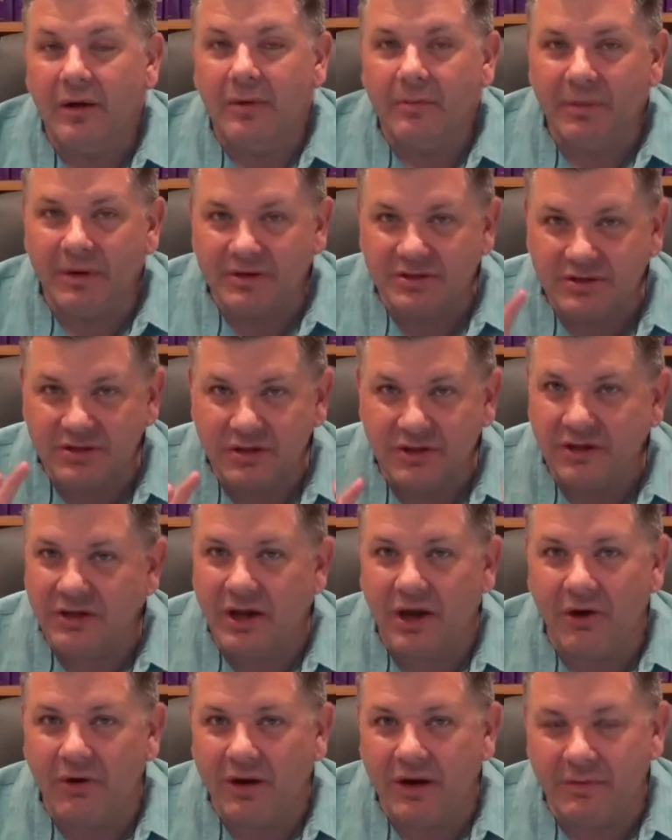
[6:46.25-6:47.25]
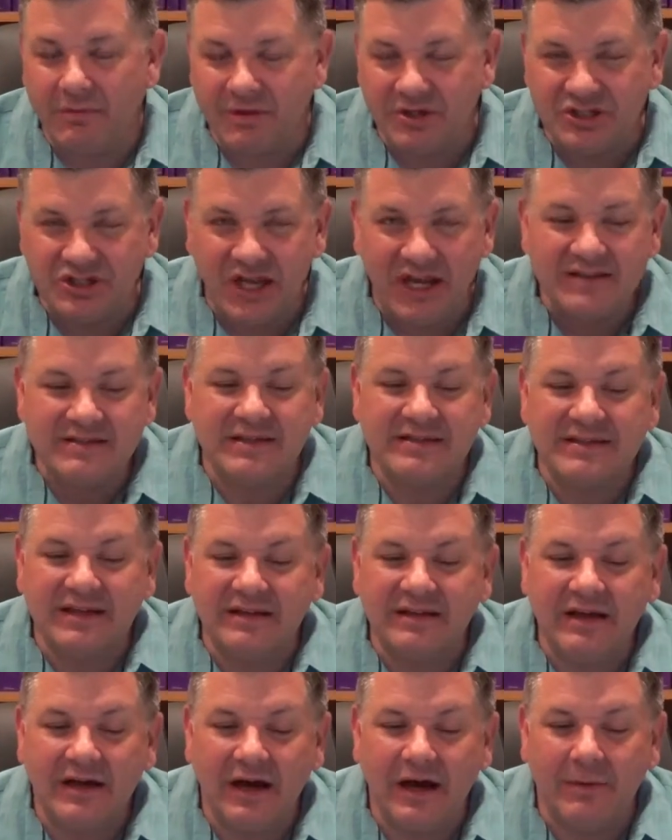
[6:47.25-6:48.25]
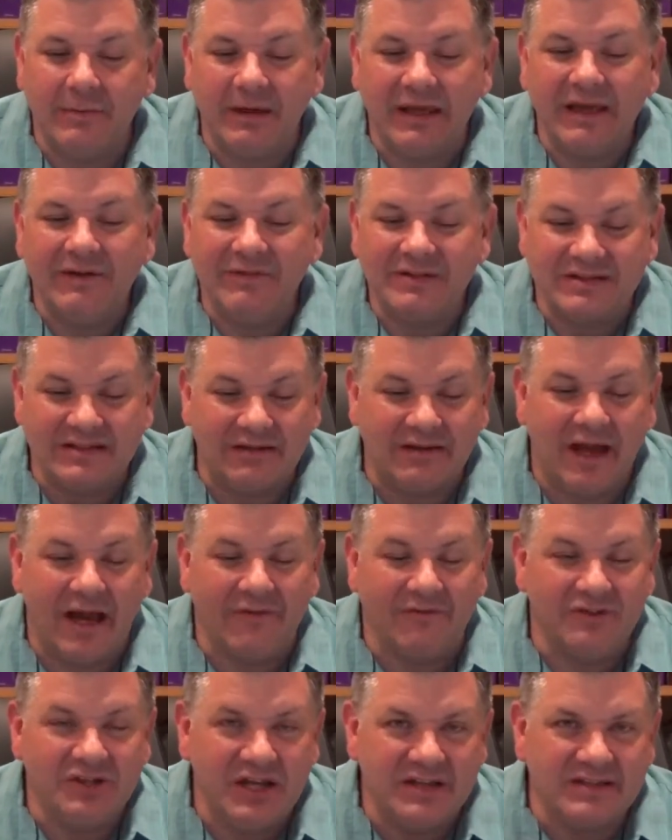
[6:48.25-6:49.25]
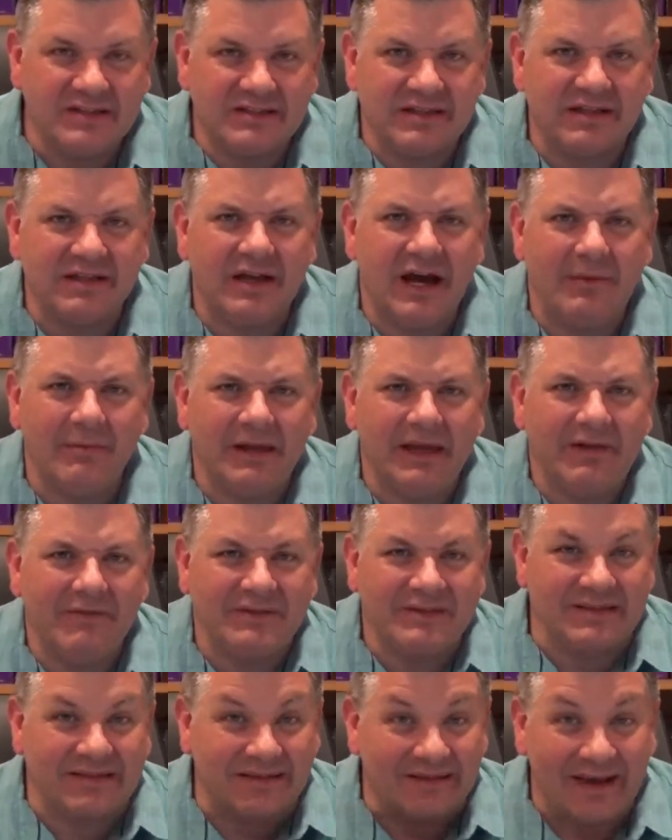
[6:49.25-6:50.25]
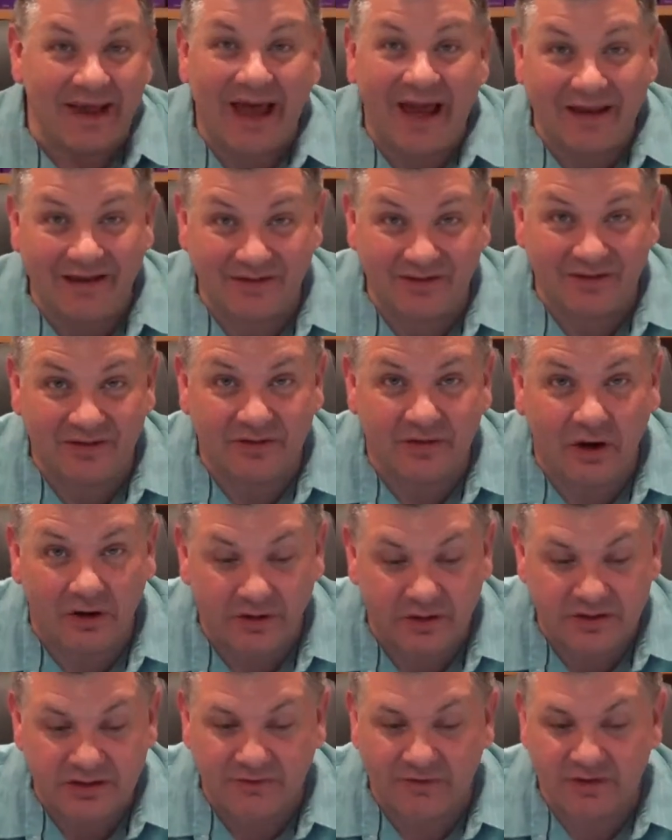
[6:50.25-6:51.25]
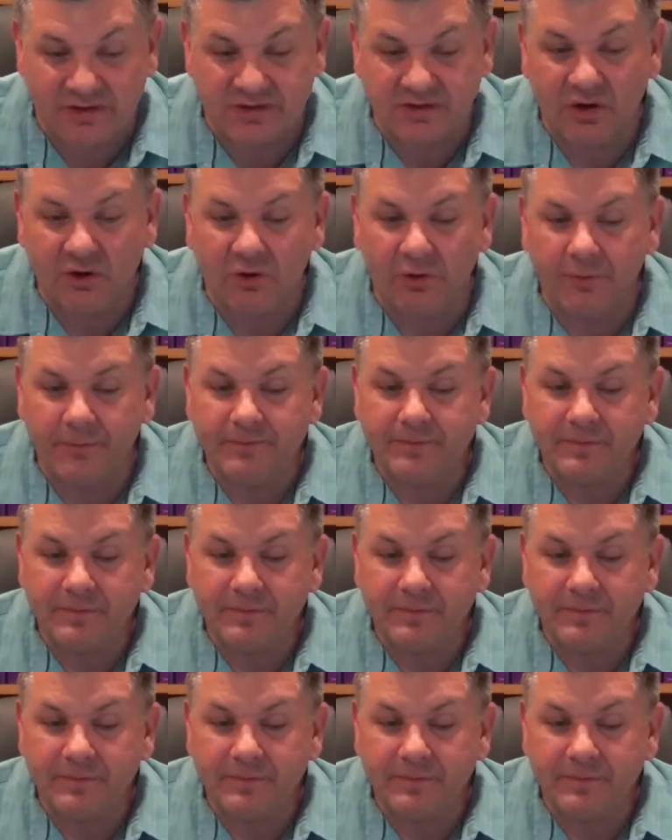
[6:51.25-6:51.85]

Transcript: But you know, but Jesus can come and give us life. Jesus can come and give us light to the darkness of our soul.